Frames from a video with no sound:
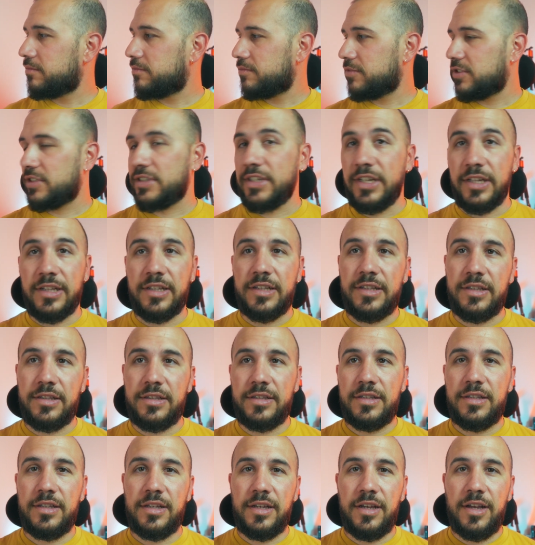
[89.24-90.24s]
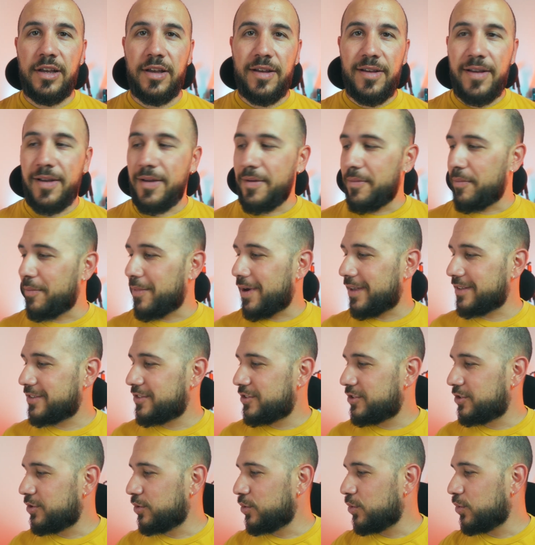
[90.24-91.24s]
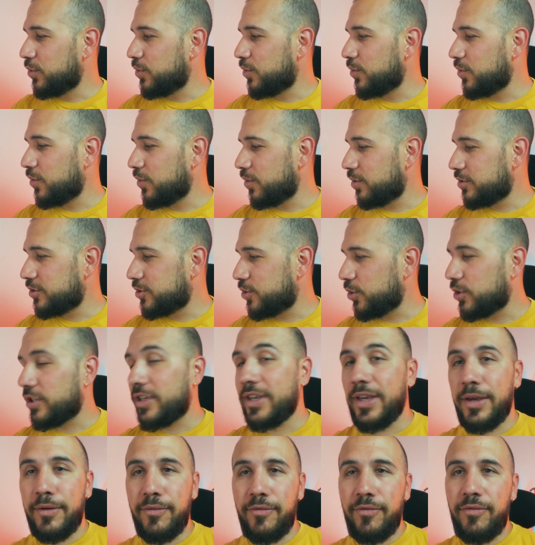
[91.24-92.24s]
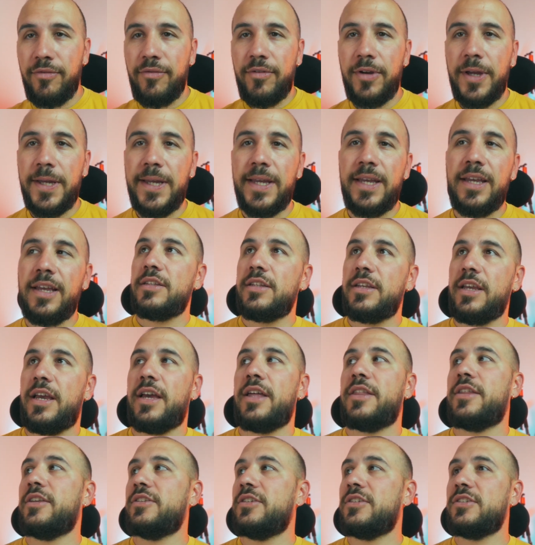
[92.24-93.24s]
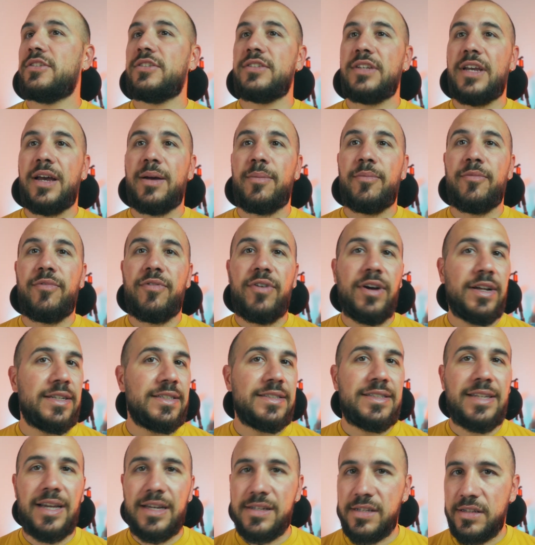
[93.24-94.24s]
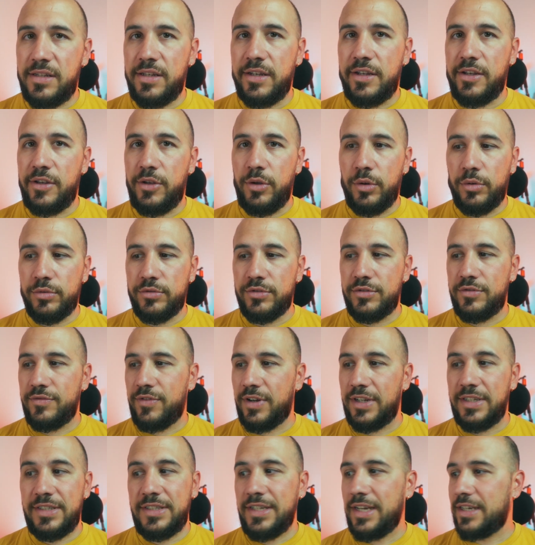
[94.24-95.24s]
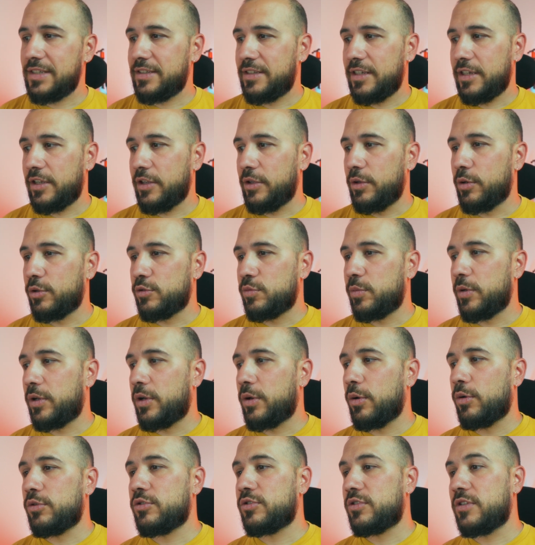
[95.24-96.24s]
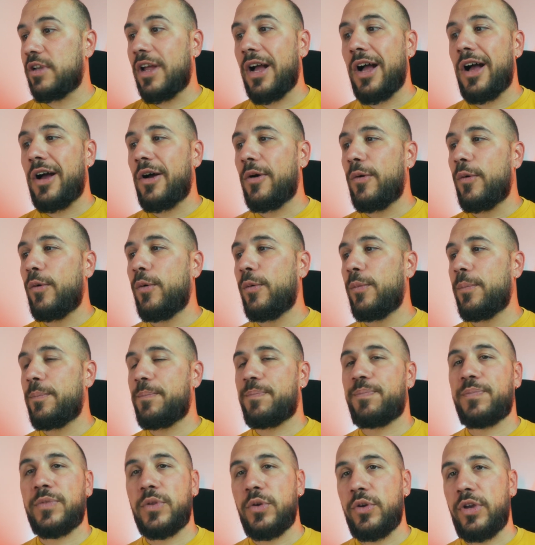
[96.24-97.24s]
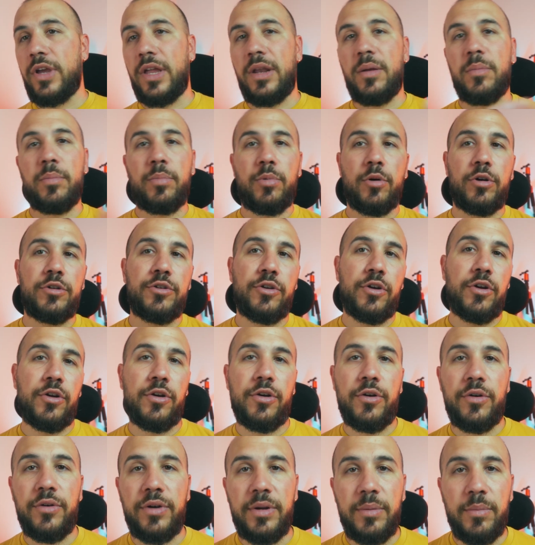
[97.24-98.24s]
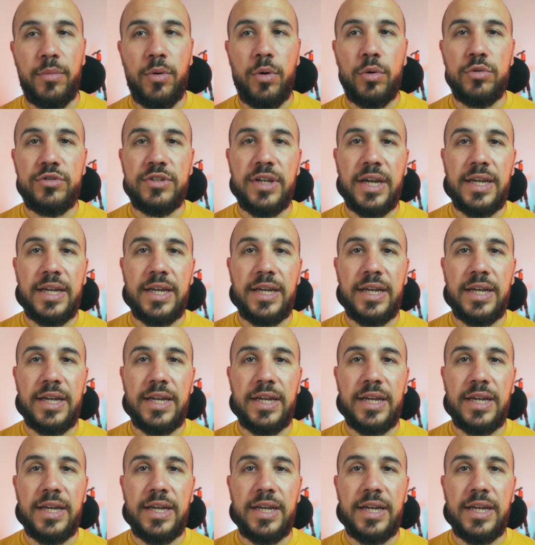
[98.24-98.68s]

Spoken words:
still much to give. Yeah, this is some fantastic news because now you can import your remote